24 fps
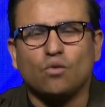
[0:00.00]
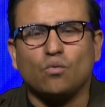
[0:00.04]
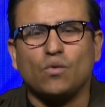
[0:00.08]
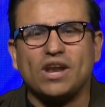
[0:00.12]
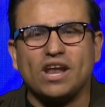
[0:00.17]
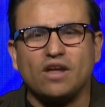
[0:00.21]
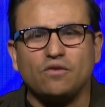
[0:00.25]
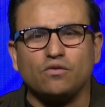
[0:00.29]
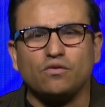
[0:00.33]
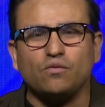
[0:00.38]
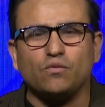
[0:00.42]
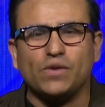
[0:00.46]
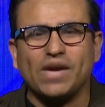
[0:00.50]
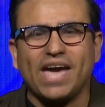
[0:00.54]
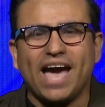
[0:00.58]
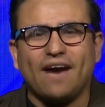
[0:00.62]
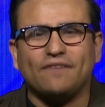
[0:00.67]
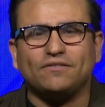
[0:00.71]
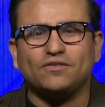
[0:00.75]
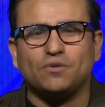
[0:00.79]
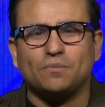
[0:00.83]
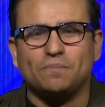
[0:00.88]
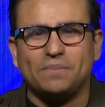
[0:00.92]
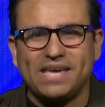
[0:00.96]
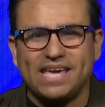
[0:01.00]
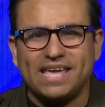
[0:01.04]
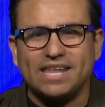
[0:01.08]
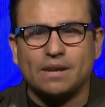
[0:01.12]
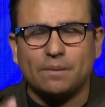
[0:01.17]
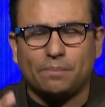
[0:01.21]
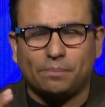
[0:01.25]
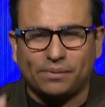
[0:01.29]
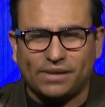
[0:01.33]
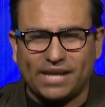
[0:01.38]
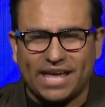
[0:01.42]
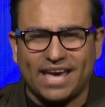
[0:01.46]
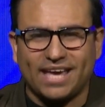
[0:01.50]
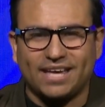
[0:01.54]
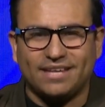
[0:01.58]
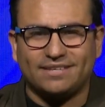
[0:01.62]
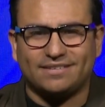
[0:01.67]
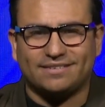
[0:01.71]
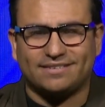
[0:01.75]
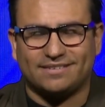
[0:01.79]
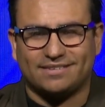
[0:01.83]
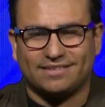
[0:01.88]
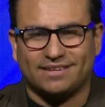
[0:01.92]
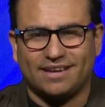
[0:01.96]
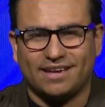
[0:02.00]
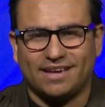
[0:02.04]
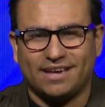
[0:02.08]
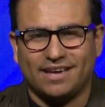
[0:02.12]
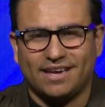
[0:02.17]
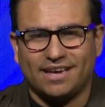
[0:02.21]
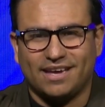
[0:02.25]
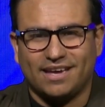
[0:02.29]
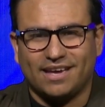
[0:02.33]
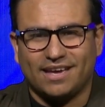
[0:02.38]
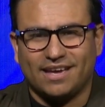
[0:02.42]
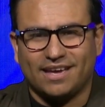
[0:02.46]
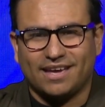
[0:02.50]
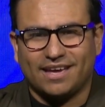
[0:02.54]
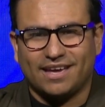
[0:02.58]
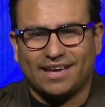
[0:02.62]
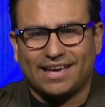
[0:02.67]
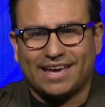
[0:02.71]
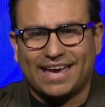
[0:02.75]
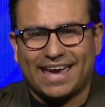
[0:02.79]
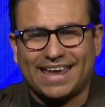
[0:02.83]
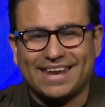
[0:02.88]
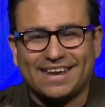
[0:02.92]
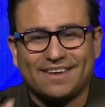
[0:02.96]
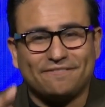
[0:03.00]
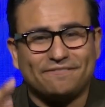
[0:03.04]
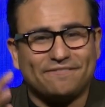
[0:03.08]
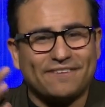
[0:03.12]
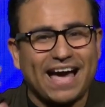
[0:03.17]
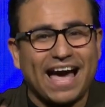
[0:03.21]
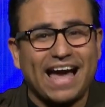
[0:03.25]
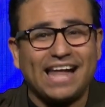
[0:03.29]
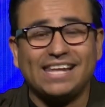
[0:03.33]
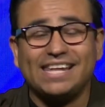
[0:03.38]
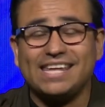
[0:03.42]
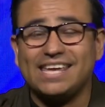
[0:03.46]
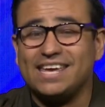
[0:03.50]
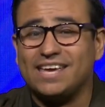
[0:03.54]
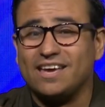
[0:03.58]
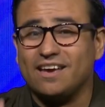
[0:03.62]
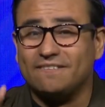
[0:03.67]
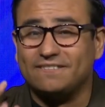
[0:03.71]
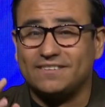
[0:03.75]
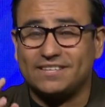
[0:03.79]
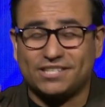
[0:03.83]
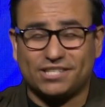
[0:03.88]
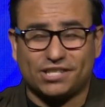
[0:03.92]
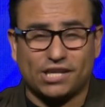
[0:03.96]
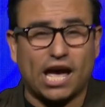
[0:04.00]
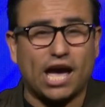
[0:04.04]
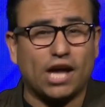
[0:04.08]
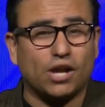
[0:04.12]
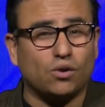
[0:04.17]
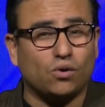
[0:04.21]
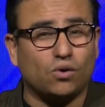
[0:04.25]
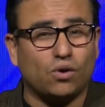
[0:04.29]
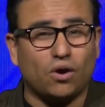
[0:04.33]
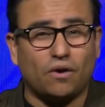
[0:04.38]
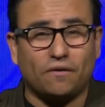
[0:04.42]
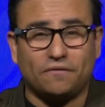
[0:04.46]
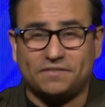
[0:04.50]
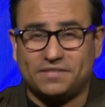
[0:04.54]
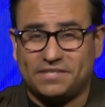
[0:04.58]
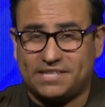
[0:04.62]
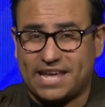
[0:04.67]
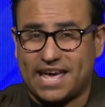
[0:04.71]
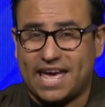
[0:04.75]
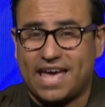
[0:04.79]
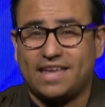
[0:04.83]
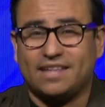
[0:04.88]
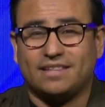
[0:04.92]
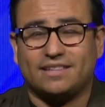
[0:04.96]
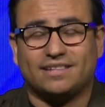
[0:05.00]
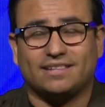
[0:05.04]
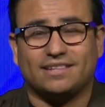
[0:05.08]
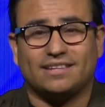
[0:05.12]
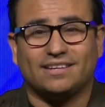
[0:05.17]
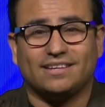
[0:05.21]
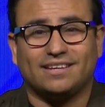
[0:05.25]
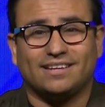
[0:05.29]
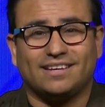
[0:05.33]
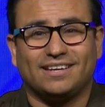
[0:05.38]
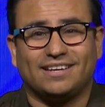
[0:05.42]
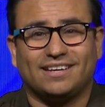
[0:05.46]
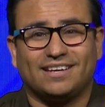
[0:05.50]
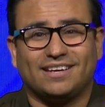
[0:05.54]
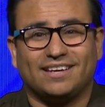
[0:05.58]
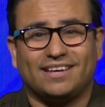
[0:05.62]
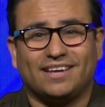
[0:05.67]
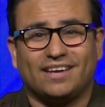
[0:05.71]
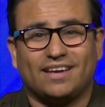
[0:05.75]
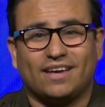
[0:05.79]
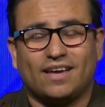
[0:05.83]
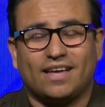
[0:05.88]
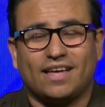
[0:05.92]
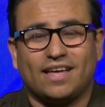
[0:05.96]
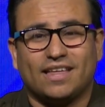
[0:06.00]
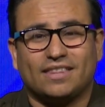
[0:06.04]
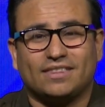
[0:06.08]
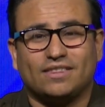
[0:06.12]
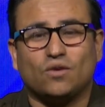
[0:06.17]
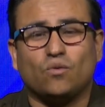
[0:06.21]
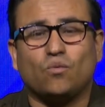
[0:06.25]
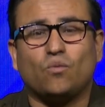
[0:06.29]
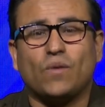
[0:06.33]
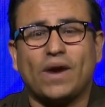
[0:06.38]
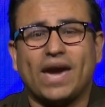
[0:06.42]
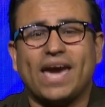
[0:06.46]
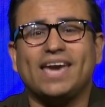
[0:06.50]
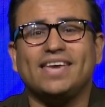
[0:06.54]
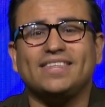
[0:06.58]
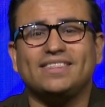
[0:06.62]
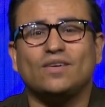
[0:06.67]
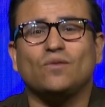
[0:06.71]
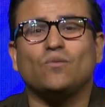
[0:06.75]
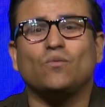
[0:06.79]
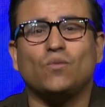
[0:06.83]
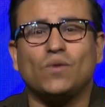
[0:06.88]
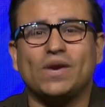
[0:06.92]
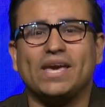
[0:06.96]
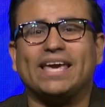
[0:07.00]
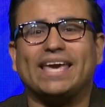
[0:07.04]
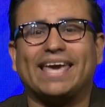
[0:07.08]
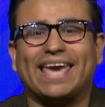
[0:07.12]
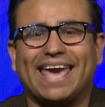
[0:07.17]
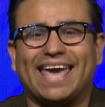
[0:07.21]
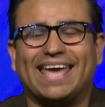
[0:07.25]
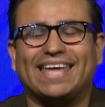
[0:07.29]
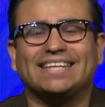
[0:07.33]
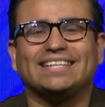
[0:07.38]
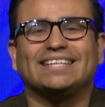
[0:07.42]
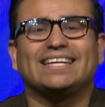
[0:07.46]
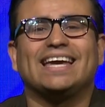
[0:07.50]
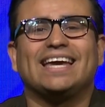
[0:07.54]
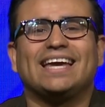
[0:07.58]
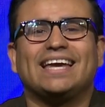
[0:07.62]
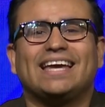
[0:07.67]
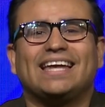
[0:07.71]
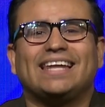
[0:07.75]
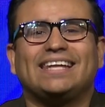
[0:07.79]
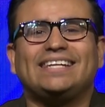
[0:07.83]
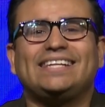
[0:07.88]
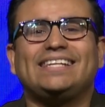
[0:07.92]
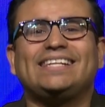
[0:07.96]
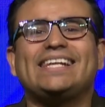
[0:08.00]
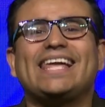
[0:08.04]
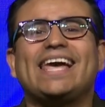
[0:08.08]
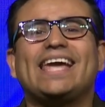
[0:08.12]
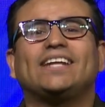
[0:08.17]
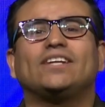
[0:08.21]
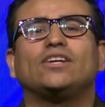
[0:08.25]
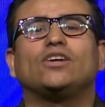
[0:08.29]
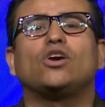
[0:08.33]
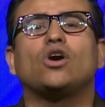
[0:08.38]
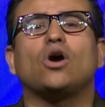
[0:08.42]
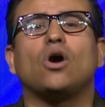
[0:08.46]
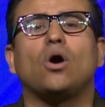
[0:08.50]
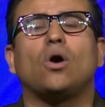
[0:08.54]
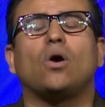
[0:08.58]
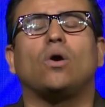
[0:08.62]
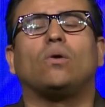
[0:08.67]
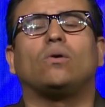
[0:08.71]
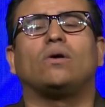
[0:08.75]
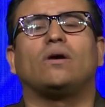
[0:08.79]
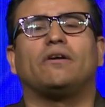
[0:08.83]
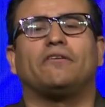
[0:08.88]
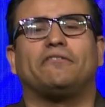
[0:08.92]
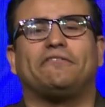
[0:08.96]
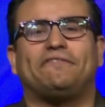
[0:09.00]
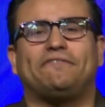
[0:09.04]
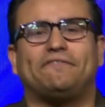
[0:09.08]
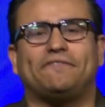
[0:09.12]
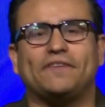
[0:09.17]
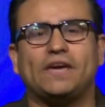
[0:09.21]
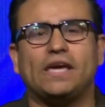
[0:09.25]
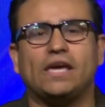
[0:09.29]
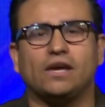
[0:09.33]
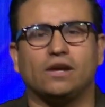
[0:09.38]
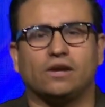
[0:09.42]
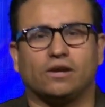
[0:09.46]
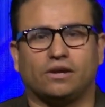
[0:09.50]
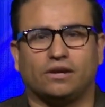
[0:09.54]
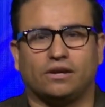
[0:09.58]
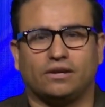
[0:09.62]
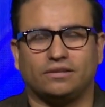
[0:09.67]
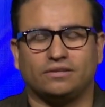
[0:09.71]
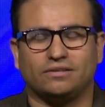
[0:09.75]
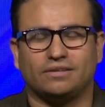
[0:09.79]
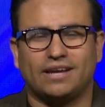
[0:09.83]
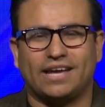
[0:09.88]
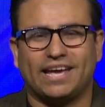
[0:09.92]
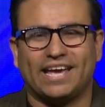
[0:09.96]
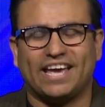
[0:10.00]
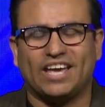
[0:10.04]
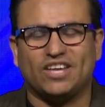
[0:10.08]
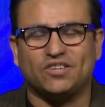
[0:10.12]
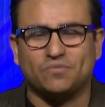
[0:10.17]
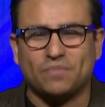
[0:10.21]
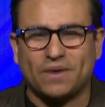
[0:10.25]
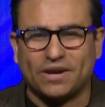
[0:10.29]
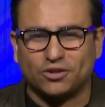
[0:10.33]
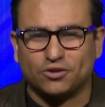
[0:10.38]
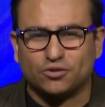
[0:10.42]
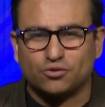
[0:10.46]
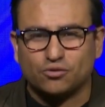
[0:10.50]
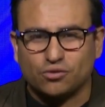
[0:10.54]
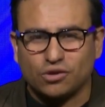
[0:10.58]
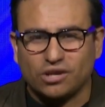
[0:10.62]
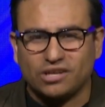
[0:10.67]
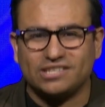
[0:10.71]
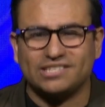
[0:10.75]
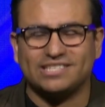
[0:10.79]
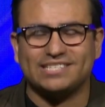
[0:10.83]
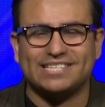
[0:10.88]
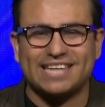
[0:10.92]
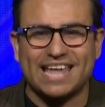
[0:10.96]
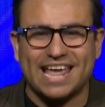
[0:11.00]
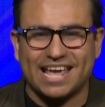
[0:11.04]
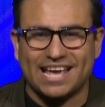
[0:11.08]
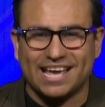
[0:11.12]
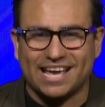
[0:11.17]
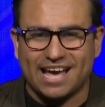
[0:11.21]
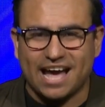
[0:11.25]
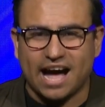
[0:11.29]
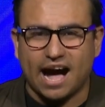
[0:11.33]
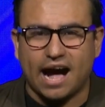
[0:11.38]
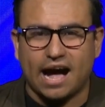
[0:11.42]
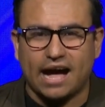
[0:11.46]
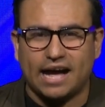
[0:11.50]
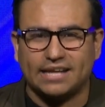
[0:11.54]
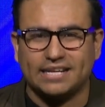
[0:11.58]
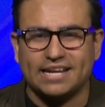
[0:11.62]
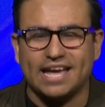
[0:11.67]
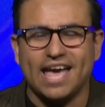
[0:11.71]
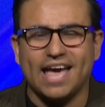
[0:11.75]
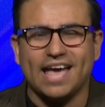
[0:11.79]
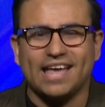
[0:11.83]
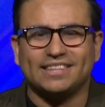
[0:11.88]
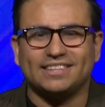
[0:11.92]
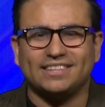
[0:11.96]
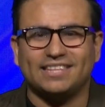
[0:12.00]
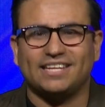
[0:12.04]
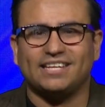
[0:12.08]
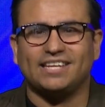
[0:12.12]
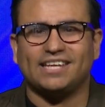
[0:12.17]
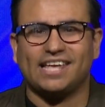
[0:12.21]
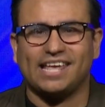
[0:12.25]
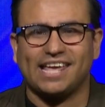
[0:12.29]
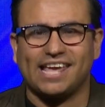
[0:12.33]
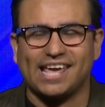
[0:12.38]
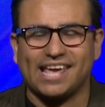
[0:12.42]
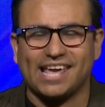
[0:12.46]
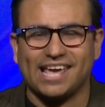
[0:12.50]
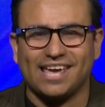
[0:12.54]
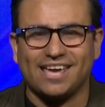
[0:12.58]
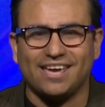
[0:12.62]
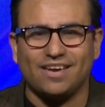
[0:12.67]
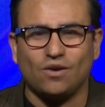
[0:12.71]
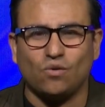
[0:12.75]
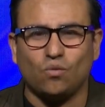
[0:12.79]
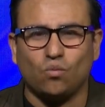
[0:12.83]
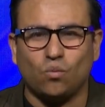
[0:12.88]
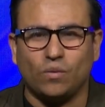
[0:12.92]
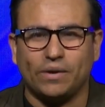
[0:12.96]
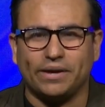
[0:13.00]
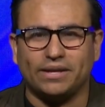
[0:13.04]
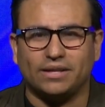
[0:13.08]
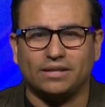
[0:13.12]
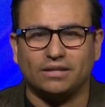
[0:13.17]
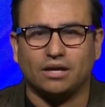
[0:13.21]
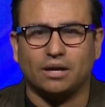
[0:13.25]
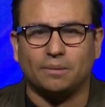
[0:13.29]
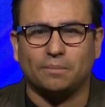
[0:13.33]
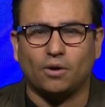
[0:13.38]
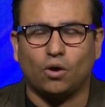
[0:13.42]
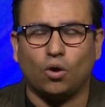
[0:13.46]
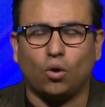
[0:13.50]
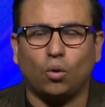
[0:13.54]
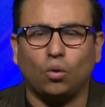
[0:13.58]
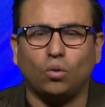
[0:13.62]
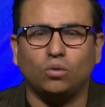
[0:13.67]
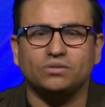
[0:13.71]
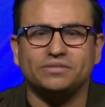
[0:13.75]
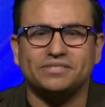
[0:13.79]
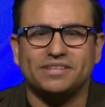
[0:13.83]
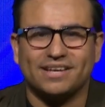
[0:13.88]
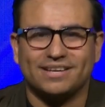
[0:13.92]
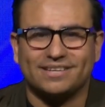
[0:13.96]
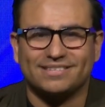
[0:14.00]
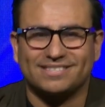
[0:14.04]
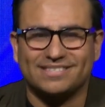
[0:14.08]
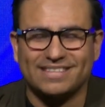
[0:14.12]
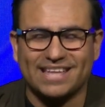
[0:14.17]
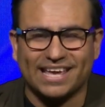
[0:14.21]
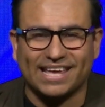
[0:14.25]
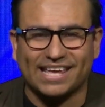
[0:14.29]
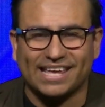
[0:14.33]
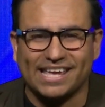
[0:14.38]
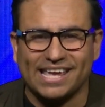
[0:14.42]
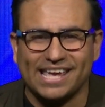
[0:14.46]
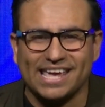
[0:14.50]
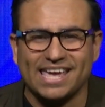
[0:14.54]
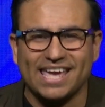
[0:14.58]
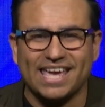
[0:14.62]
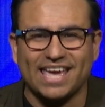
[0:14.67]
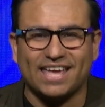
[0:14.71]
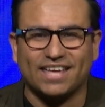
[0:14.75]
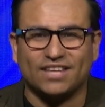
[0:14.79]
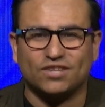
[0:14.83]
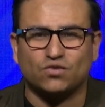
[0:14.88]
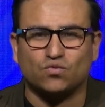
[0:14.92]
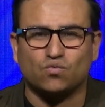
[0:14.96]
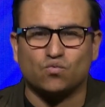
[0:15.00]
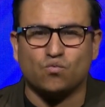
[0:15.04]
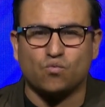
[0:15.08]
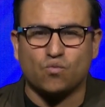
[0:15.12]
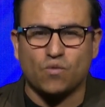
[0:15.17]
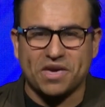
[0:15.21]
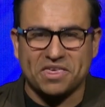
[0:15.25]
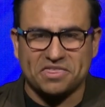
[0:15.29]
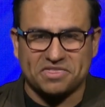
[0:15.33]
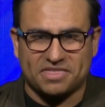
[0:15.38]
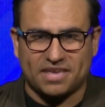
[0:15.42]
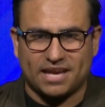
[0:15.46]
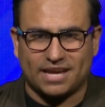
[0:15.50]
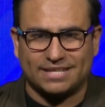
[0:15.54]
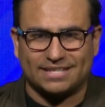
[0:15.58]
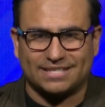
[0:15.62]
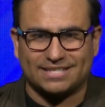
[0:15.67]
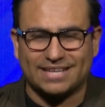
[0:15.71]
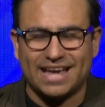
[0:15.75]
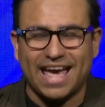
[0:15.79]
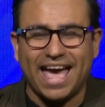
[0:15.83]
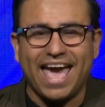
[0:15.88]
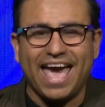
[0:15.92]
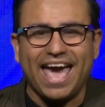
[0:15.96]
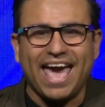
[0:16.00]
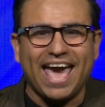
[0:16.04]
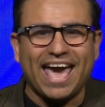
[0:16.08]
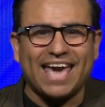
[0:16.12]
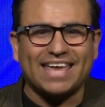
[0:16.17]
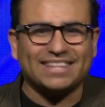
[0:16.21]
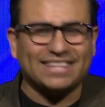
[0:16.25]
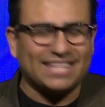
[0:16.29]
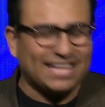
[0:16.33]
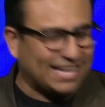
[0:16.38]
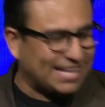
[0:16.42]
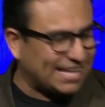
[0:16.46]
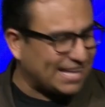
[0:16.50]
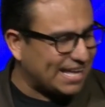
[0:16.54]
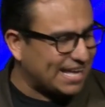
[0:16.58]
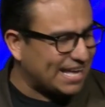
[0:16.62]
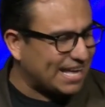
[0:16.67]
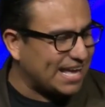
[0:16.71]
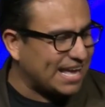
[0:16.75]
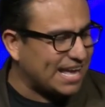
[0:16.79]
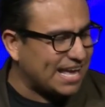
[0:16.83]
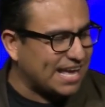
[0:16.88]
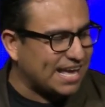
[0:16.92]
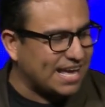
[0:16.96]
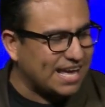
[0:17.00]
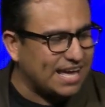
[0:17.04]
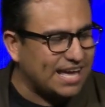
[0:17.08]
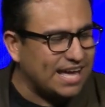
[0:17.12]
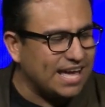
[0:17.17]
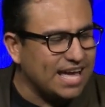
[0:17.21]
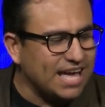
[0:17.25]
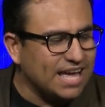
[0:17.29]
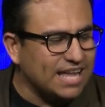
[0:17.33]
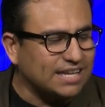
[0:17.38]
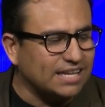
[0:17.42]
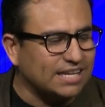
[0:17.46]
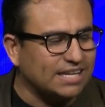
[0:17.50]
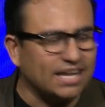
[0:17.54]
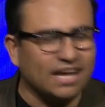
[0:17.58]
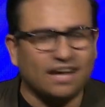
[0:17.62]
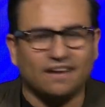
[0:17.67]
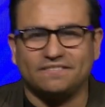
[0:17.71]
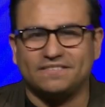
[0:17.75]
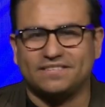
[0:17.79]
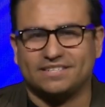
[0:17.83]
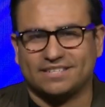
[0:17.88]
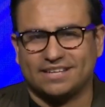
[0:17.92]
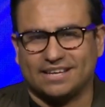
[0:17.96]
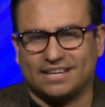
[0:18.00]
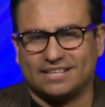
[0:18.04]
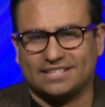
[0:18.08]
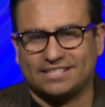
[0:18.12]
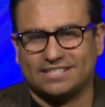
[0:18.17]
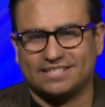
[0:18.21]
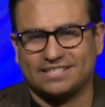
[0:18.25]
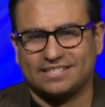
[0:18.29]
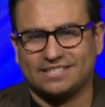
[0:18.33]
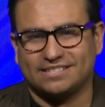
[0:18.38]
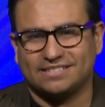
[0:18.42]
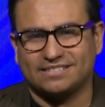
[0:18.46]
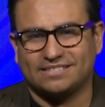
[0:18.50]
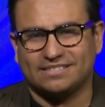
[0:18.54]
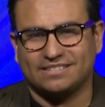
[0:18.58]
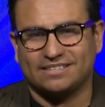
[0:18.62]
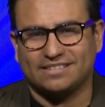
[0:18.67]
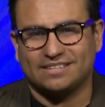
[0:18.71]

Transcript: Whenever we have to be in a place, in a valley of the shadow of death, the way that we can let go of fear is by trusting God that he will uphold us, that he is with us, and that he loves us.